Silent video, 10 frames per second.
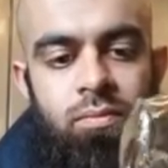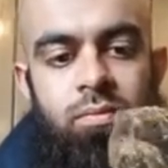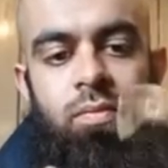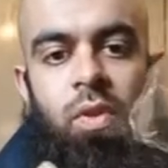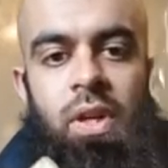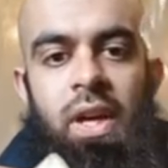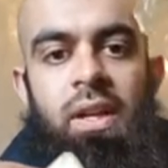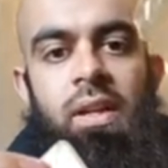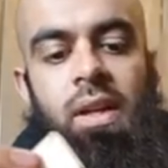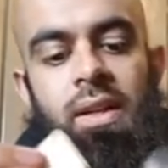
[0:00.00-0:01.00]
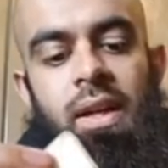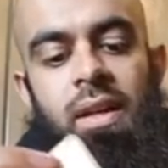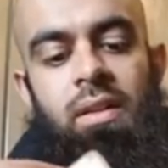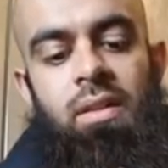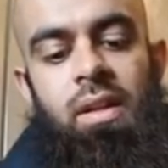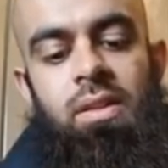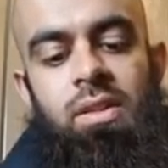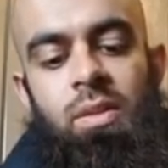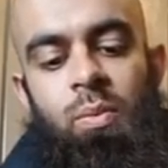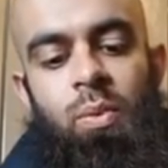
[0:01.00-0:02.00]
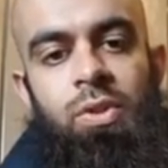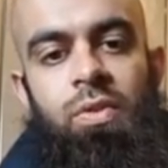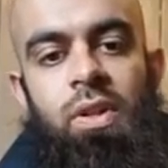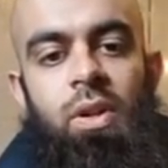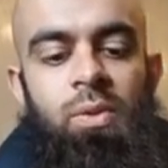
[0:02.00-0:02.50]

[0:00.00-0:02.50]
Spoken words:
Okay, again, into the water it goes,